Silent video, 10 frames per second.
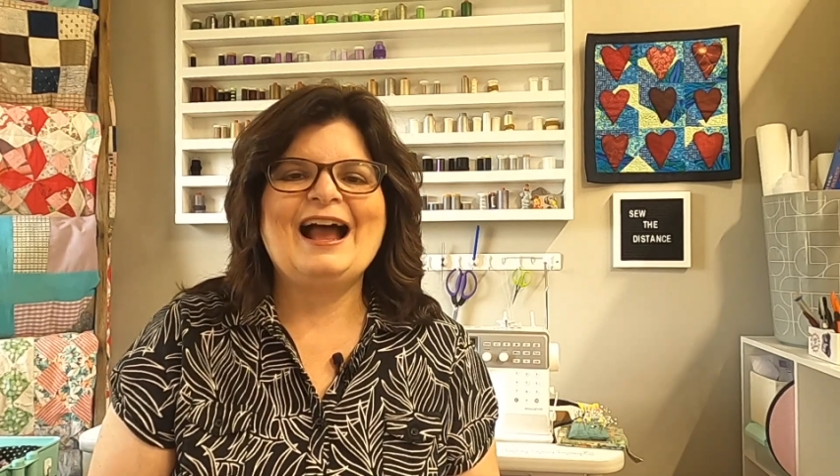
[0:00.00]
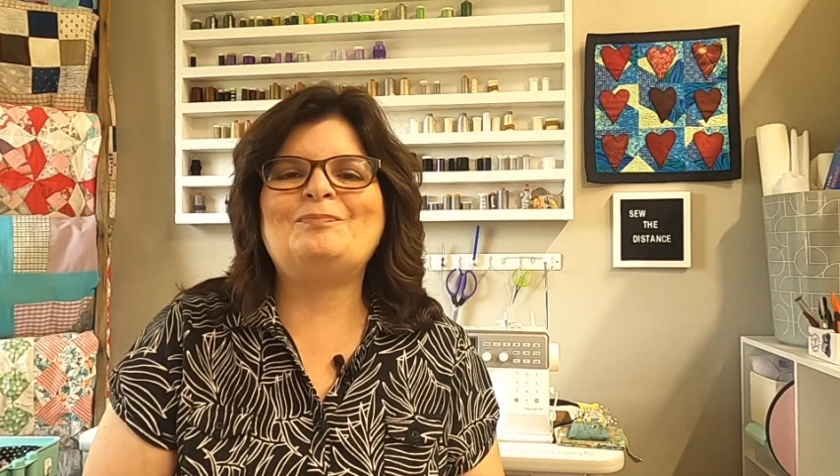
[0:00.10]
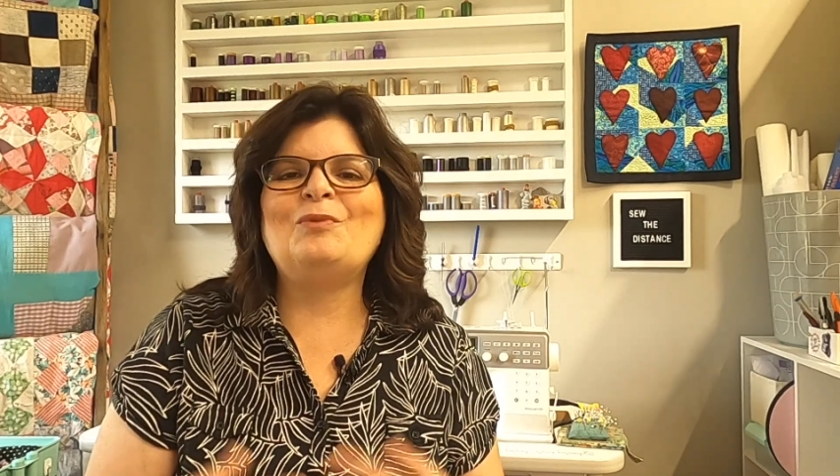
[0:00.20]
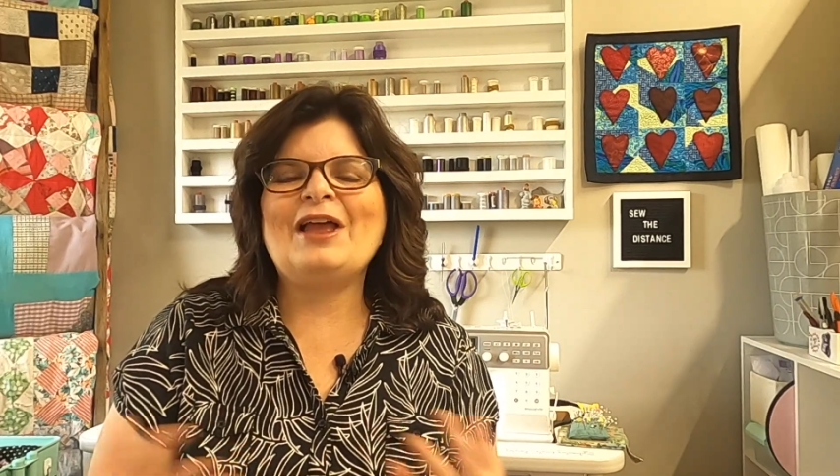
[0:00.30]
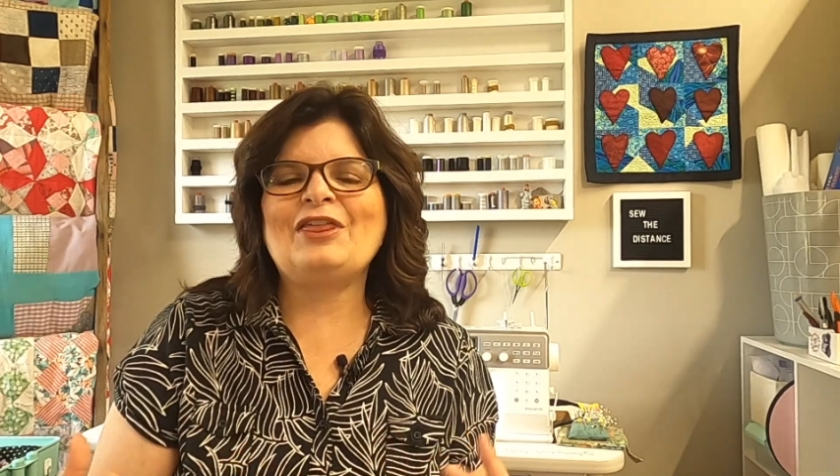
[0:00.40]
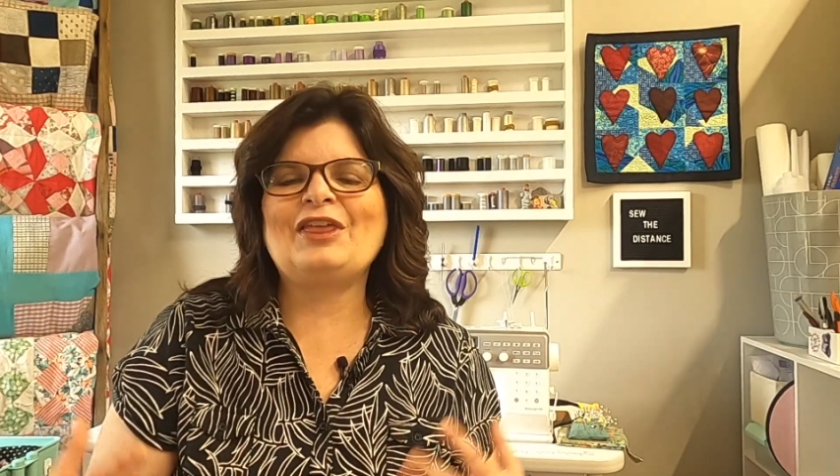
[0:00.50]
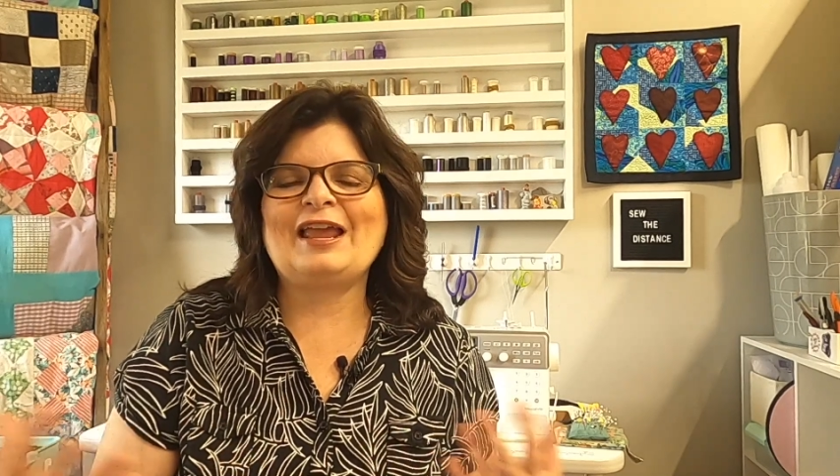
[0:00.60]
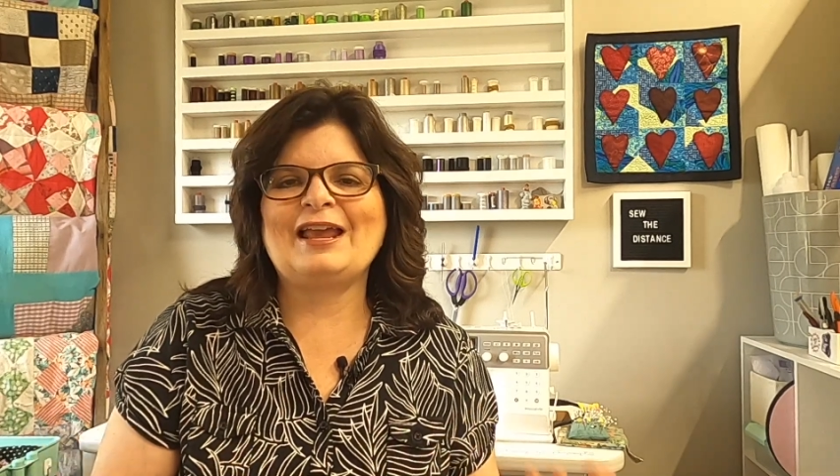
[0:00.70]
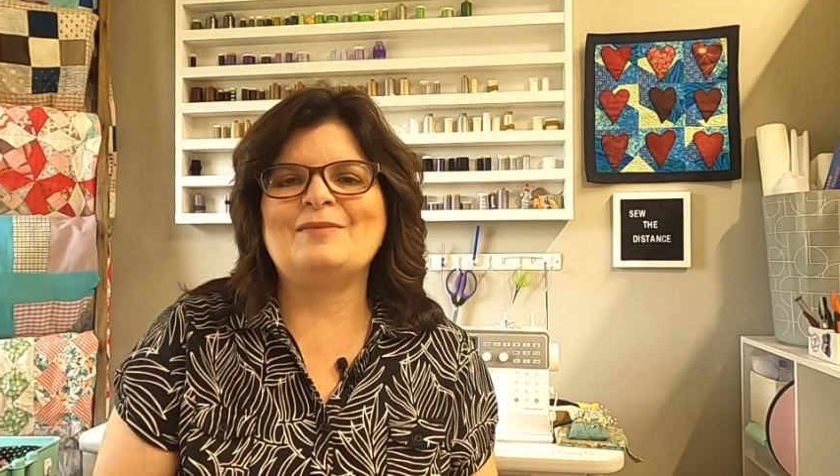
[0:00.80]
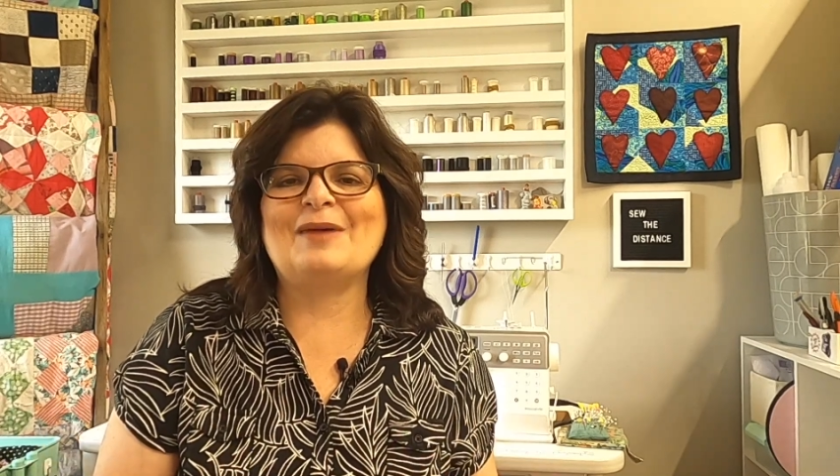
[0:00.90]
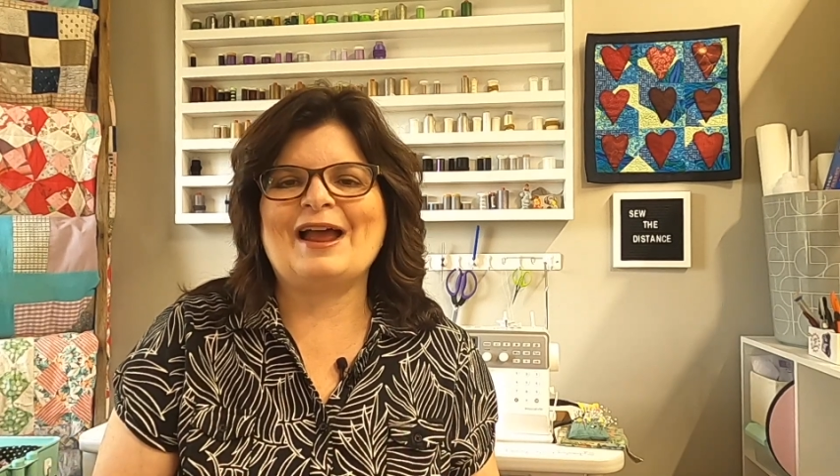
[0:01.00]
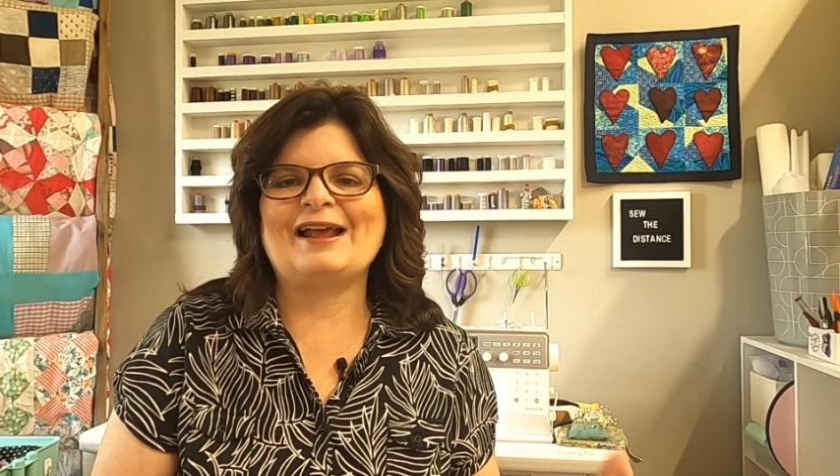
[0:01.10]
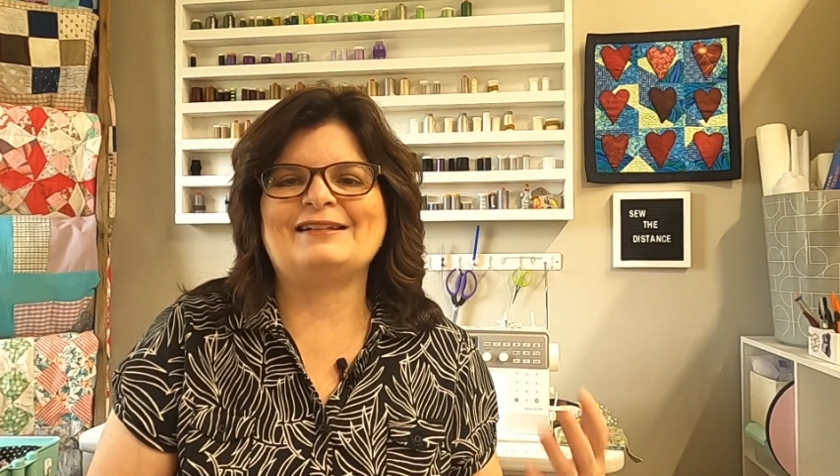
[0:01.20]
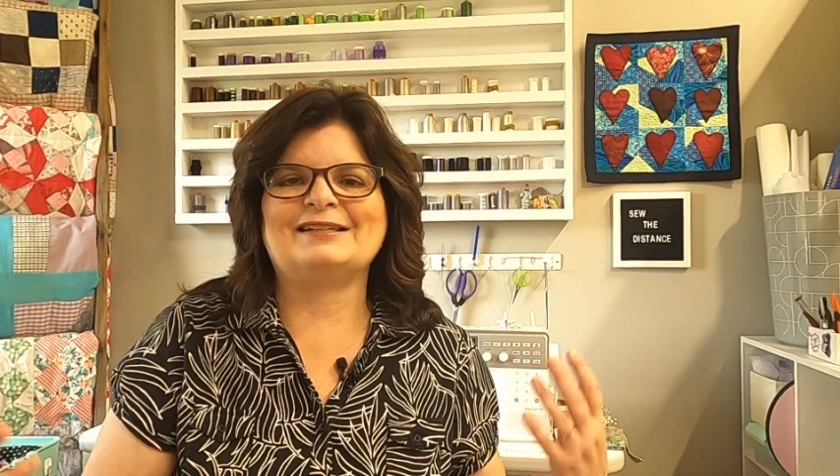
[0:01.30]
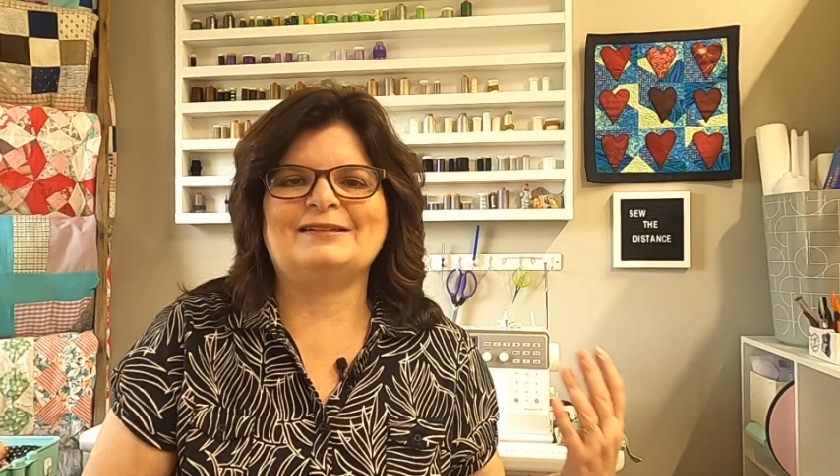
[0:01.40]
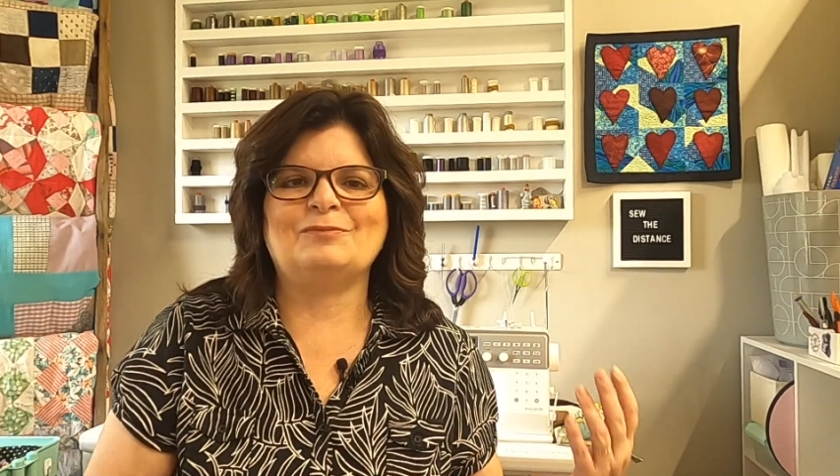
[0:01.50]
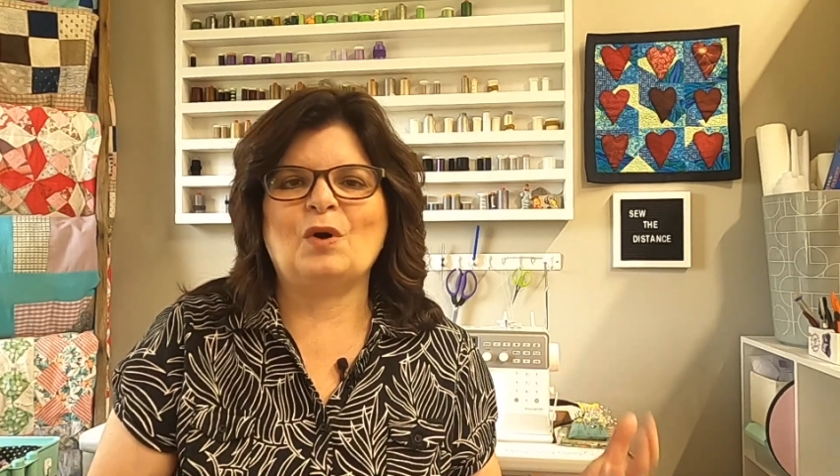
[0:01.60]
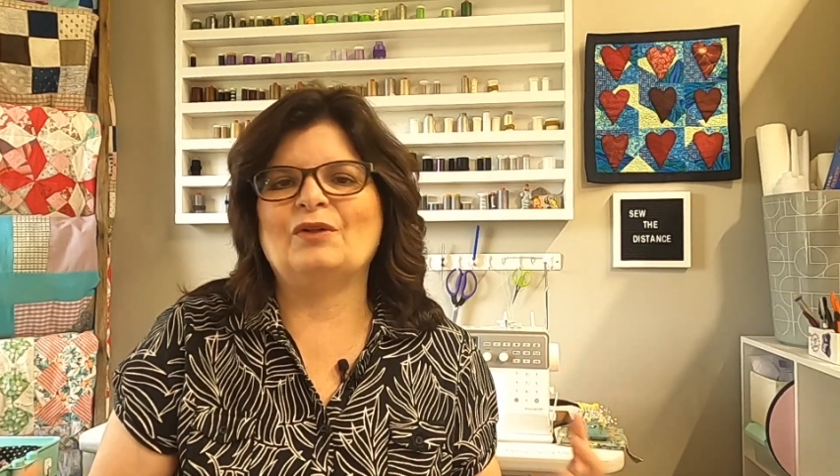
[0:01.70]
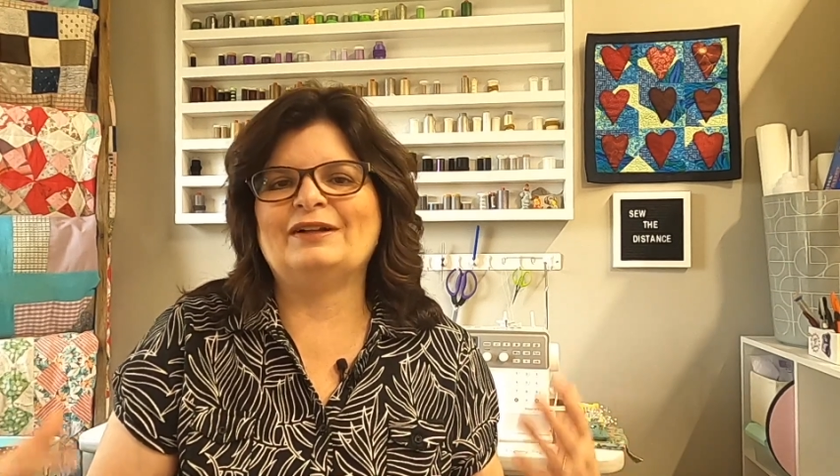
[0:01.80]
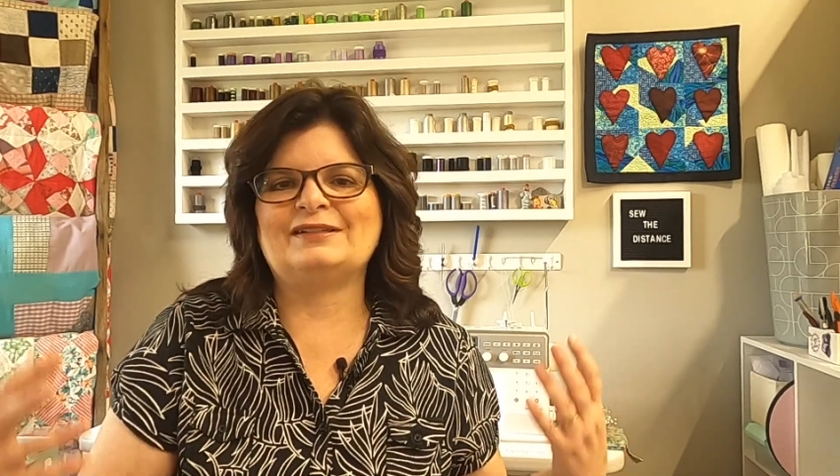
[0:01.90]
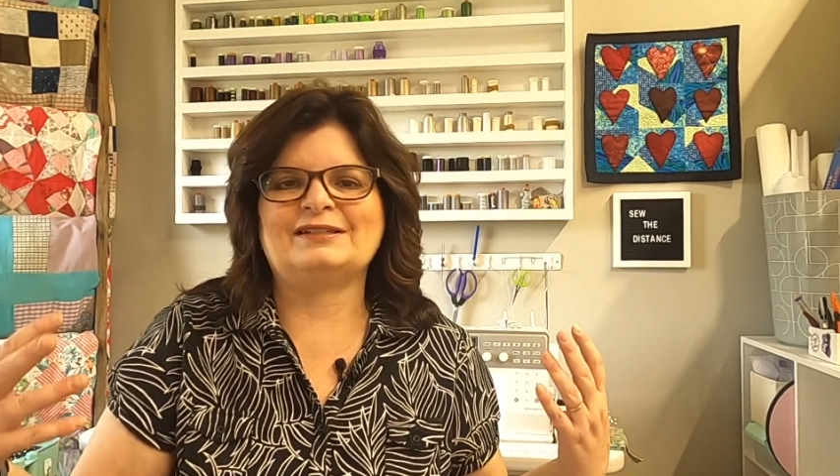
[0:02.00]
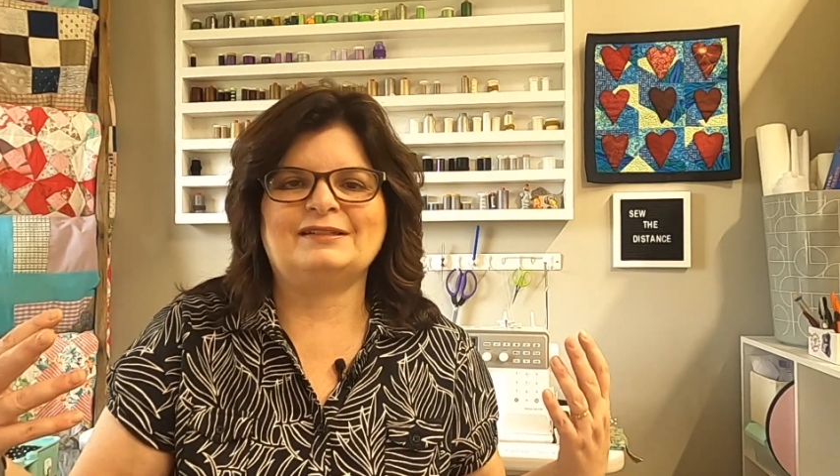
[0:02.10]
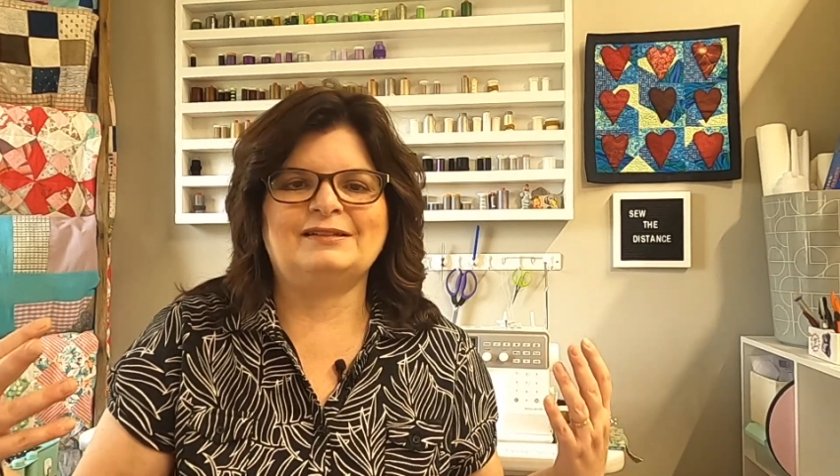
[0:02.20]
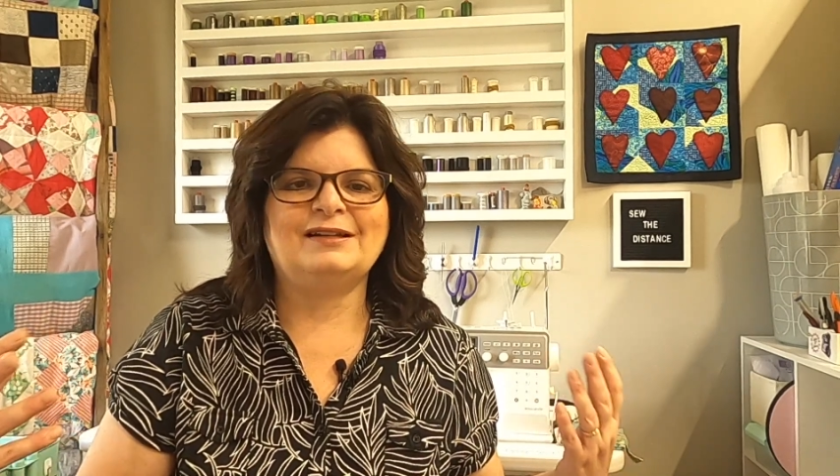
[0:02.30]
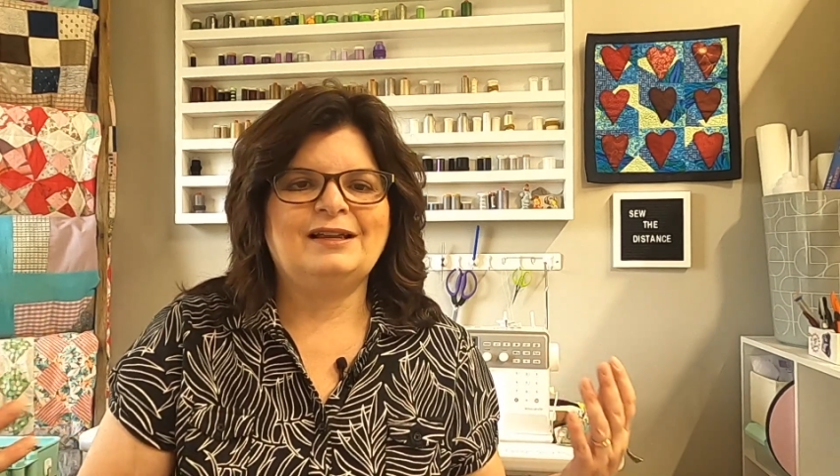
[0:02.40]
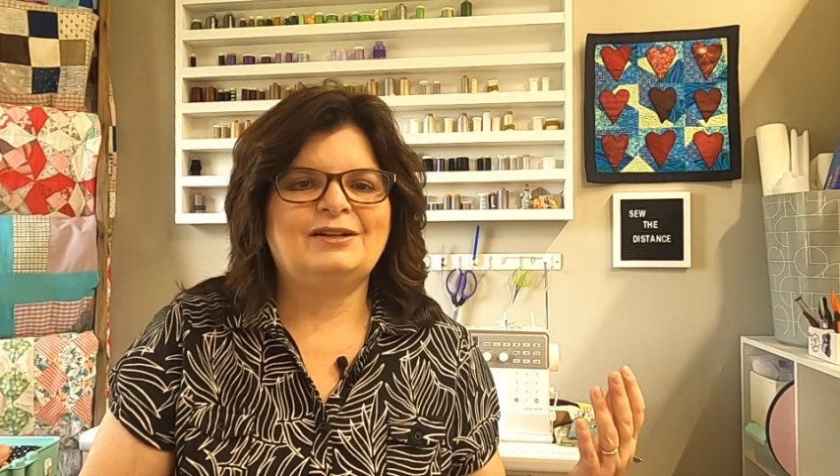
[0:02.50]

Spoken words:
With handbags and wallets and